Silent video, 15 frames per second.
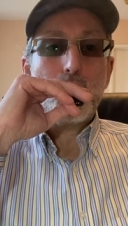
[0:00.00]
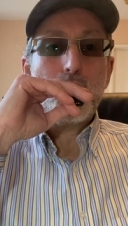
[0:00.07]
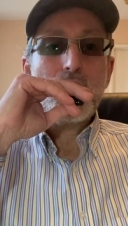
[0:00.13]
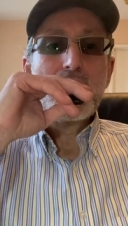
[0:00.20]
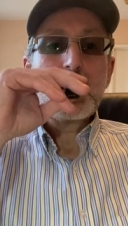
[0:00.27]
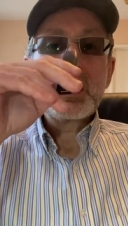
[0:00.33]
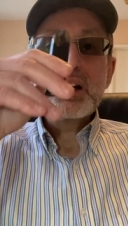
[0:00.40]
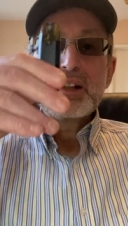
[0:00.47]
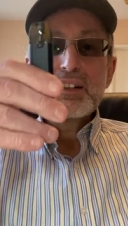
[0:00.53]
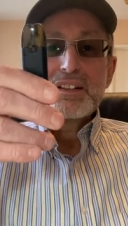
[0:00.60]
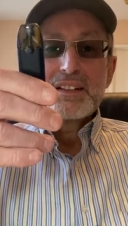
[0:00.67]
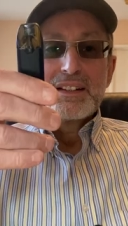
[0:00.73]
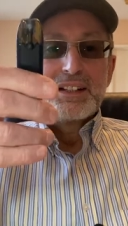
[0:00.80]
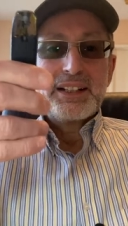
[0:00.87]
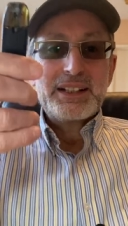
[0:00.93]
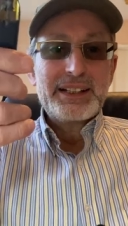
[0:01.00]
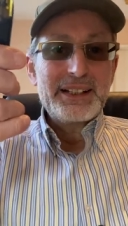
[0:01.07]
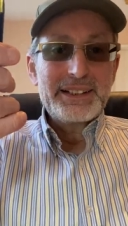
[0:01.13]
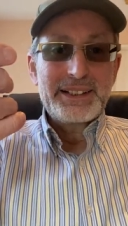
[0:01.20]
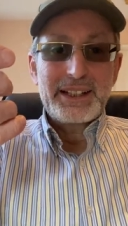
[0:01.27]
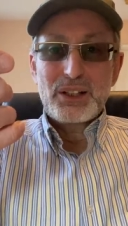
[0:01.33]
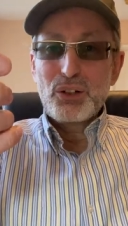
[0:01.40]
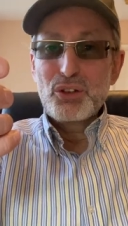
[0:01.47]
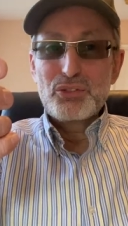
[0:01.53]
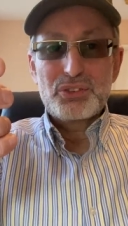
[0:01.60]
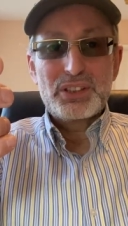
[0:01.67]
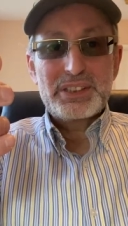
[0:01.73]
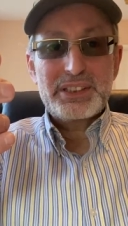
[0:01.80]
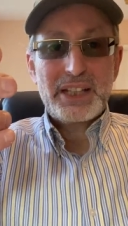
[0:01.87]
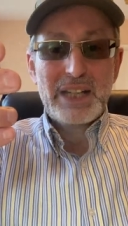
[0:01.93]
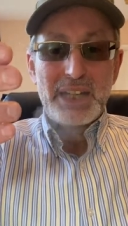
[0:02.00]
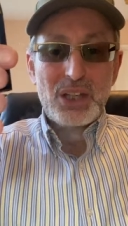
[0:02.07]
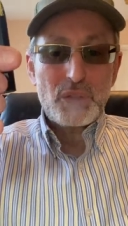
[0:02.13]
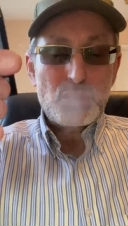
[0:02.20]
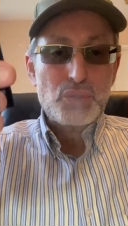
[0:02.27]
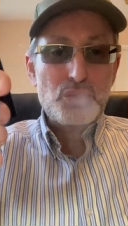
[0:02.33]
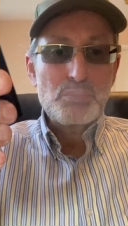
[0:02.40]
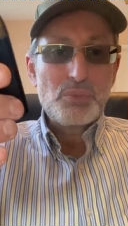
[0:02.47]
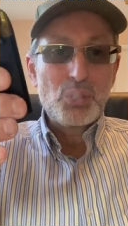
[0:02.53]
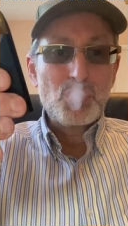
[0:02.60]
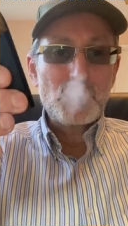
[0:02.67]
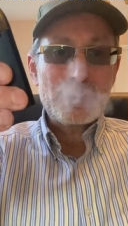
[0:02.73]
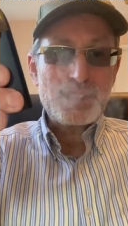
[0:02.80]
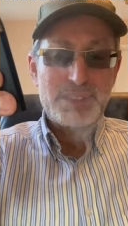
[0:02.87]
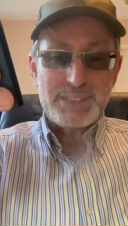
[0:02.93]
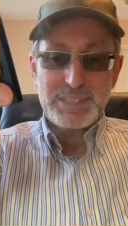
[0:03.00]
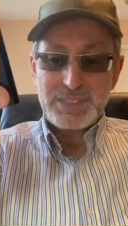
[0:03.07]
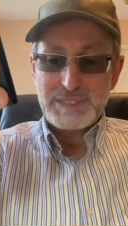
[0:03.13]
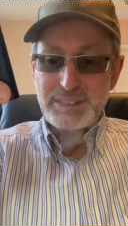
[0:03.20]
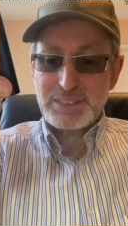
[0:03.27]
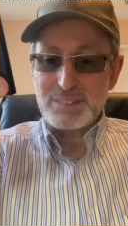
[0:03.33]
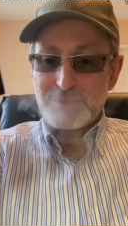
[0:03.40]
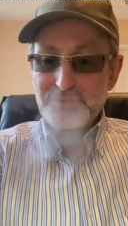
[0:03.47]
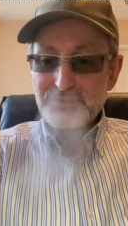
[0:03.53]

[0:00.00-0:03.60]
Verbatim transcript: I can't get over it, how small this is.